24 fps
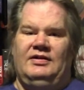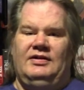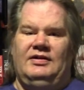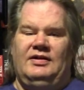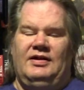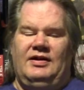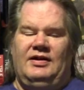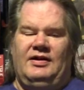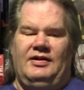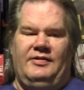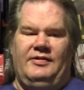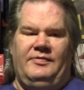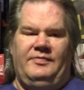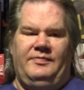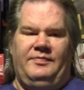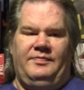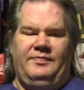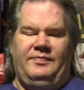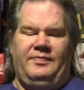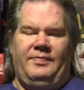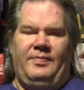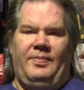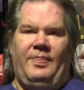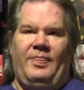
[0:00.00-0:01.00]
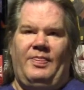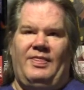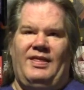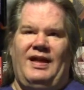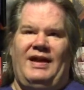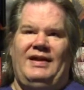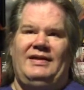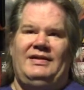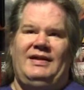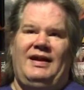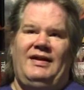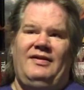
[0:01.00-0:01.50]
I don't
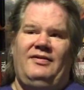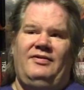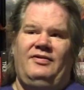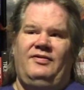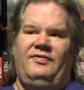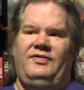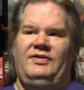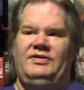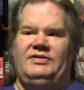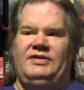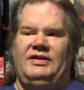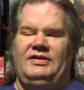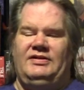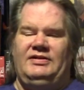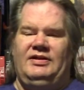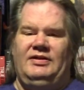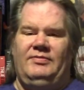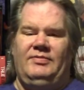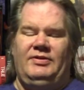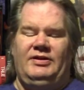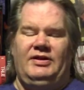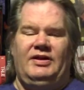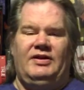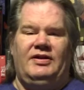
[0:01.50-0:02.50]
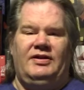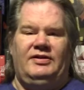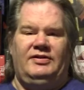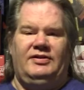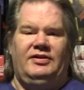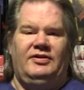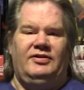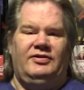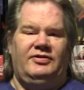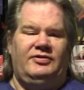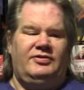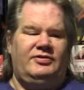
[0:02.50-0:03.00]
know if you say teen, but young
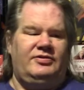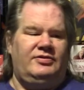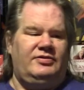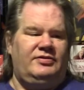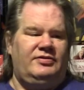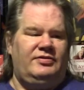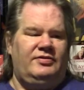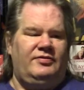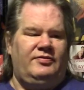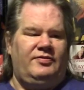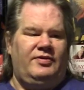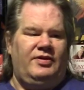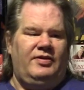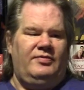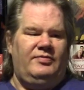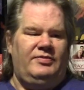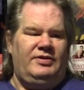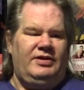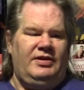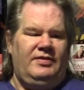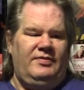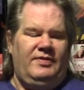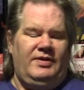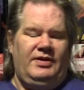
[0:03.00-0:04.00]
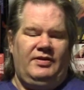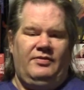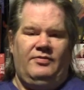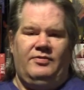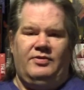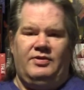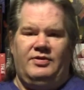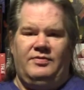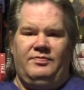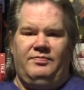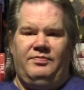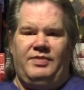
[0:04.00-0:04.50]
adults from TV
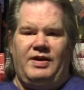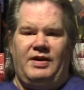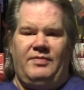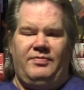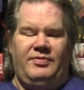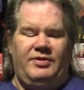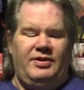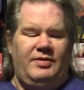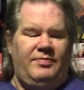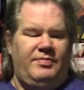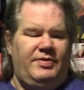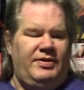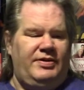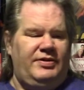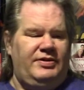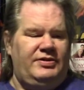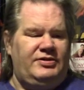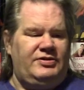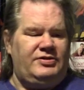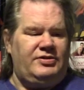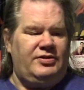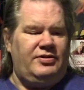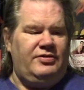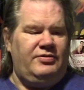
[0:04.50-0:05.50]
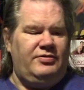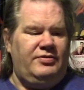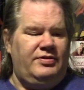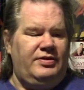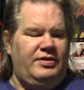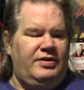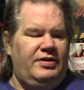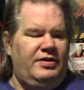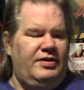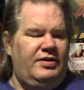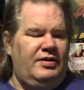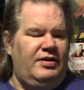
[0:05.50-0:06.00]
were popping up on this show,
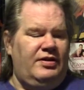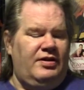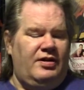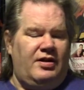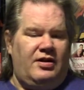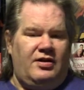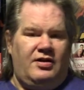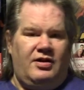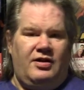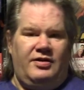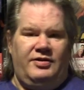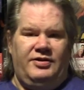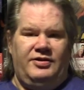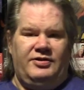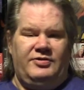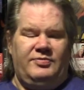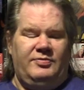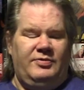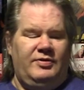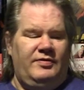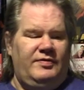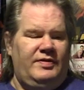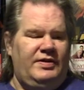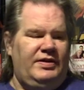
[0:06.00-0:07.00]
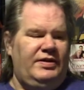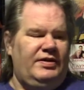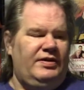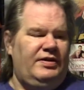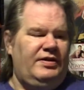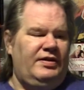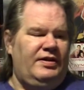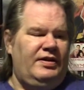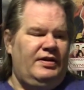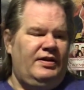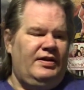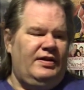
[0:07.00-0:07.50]
or on this movie.
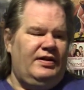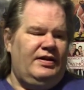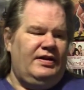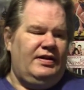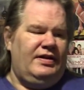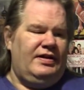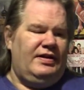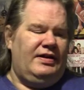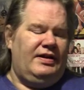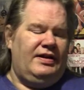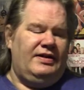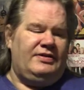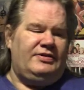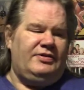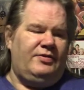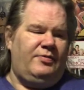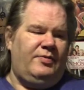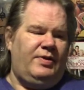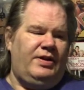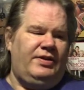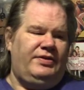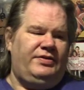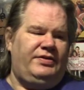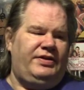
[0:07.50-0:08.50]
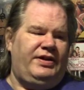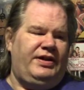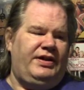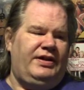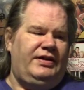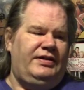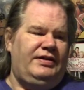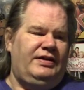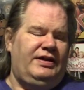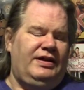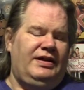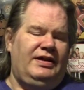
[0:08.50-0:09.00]
Is it well
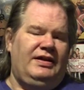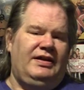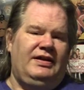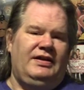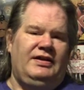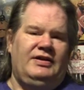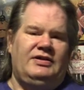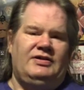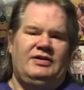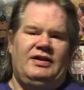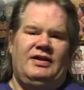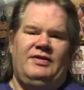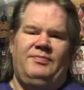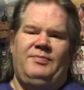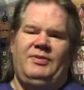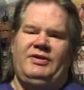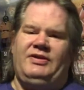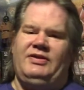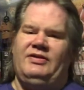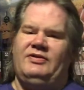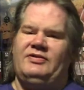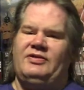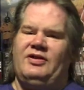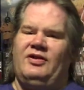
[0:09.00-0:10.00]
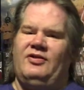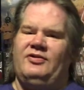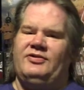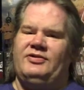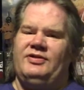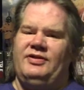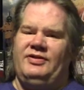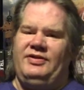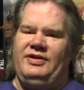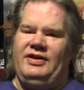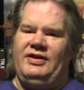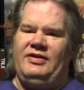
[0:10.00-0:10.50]
done? It is. But there's
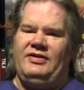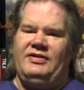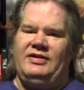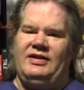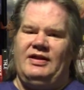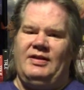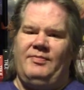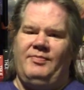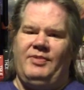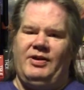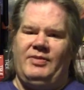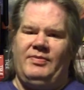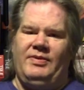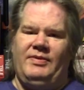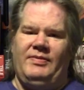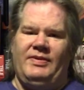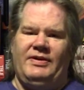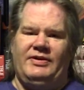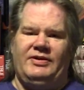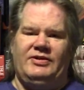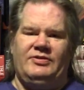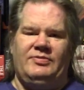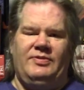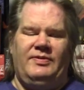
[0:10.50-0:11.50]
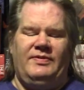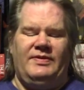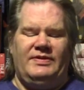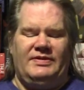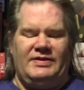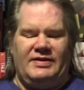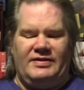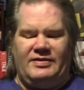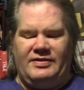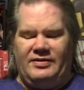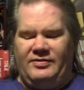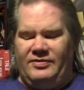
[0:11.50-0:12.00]
also, the other thing that bugged me about this movie is
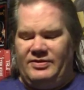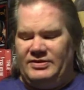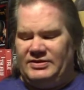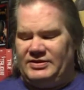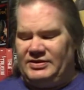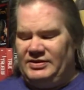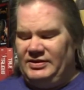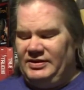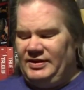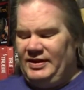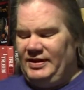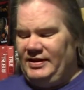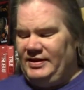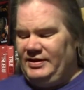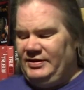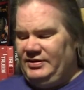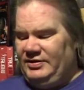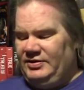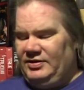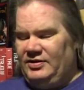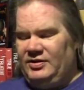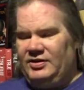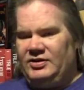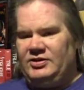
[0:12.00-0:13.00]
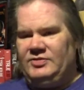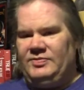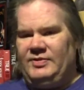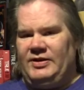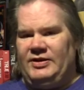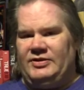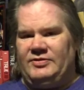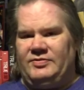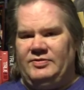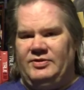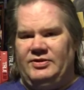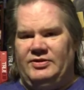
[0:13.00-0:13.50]
that there was a lot of dark
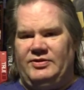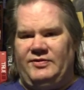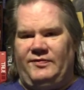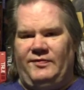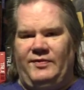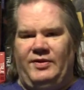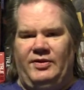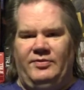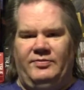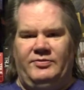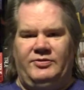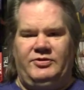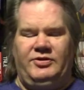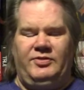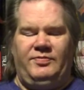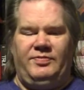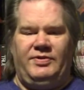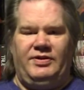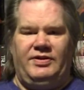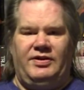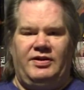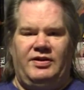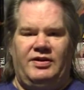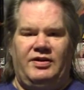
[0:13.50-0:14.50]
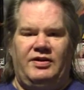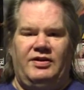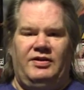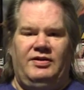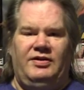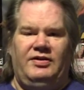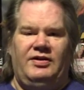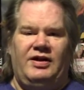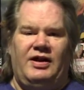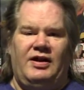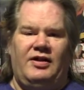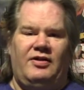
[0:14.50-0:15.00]
spots where it's filmed super dark and
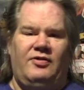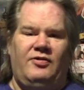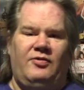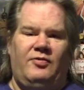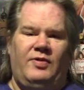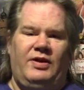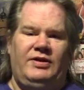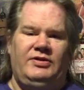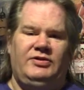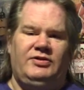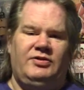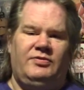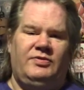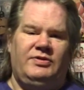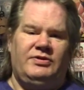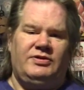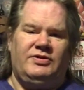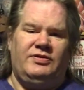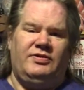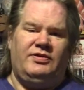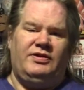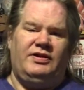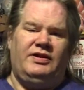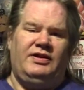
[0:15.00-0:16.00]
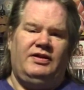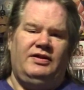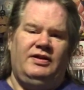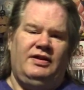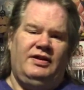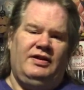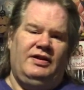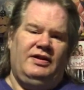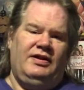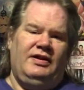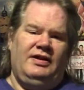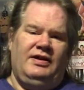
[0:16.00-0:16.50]
you're not quite sure what's going on.
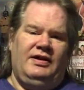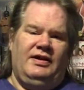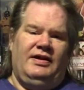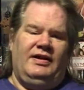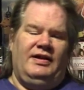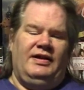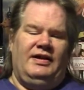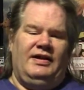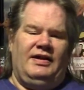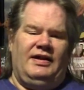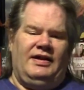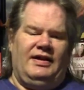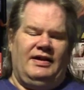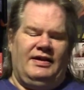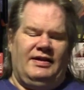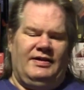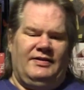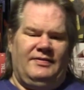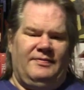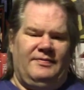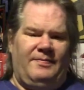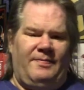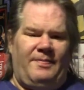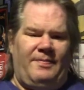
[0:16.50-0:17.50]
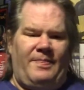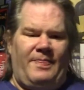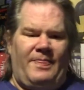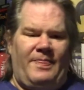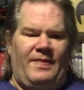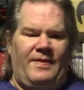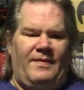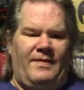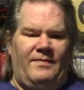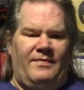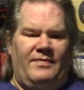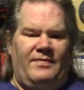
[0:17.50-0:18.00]
And
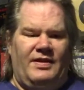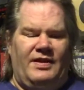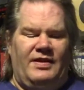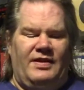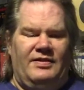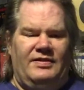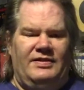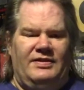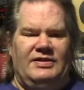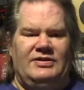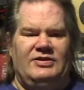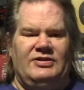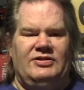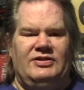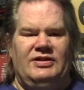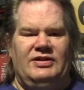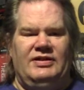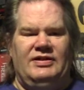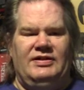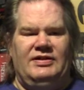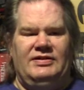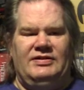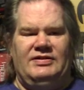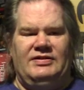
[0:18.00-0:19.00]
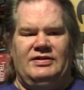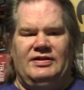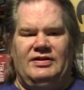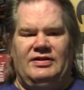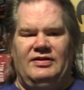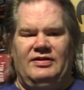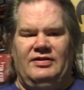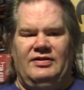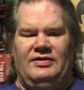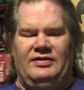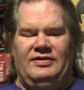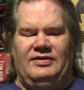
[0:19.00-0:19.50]
this
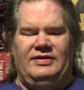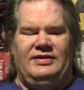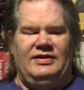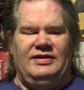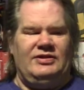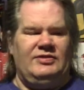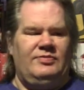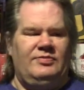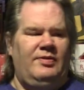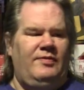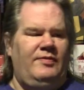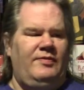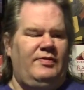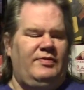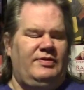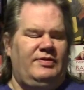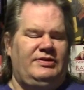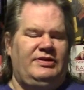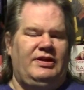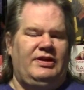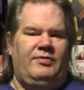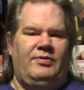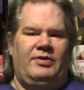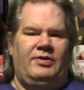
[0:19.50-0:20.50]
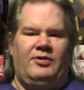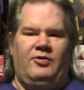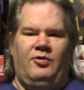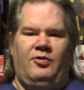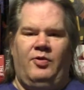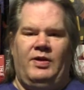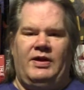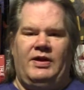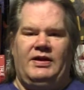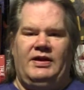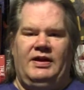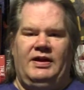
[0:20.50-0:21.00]
movie was done with
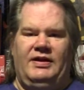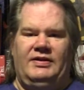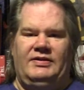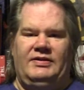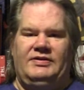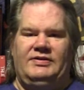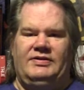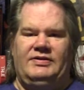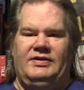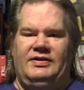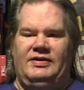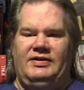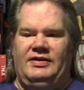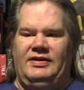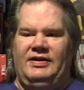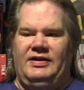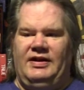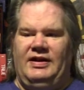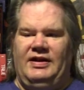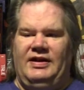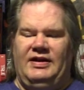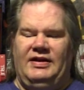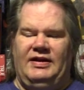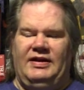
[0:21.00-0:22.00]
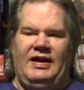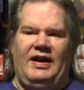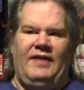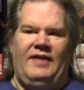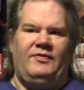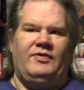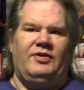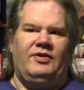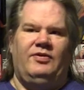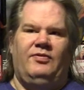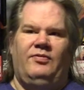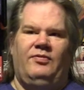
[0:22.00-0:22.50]
quick cuts. And
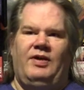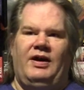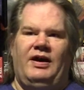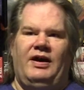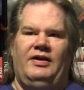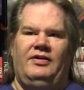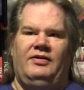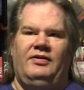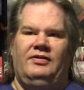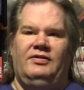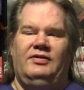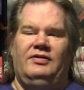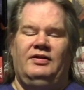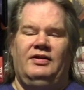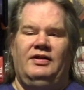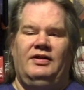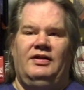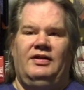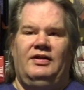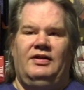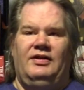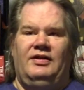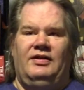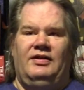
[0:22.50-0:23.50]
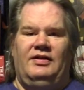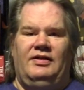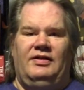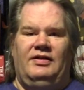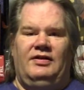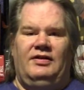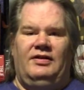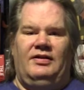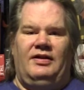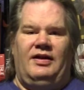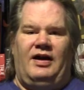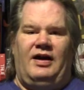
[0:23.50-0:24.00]
after a while,
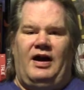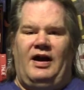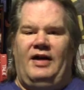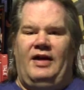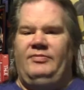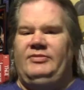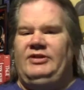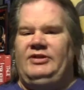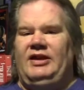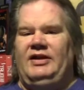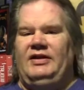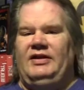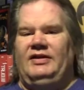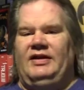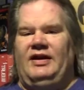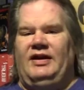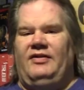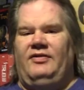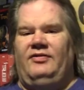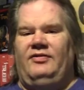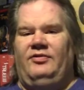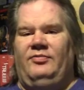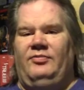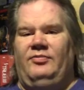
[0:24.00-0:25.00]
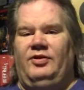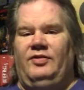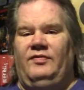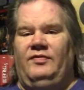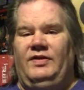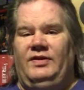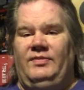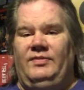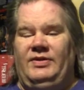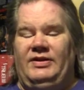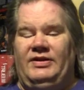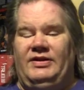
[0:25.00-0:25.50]
I'm taken out of the
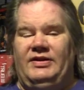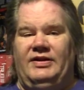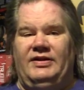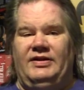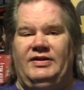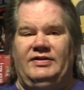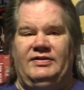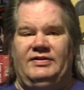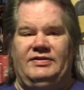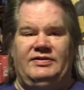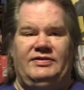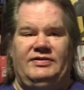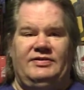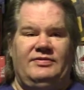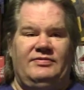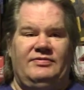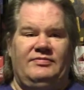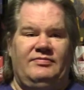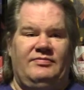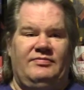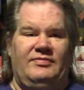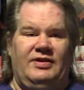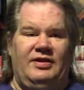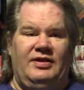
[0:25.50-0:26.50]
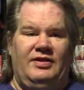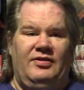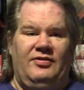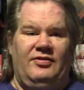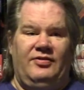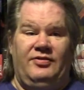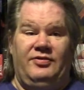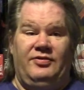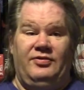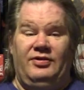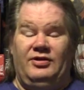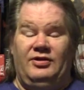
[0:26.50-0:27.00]
movie because, you know,
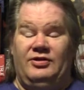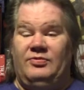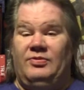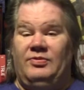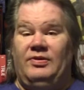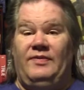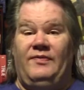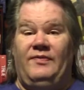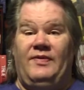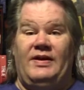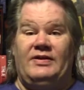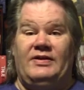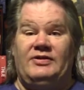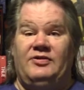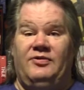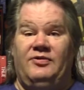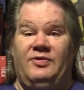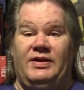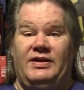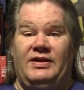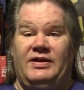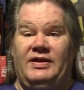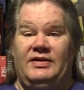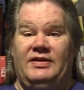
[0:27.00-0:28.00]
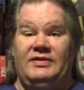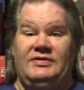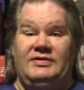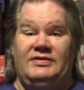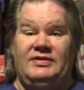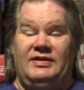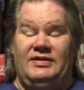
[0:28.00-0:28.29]
they're doing these really fast quick cuts.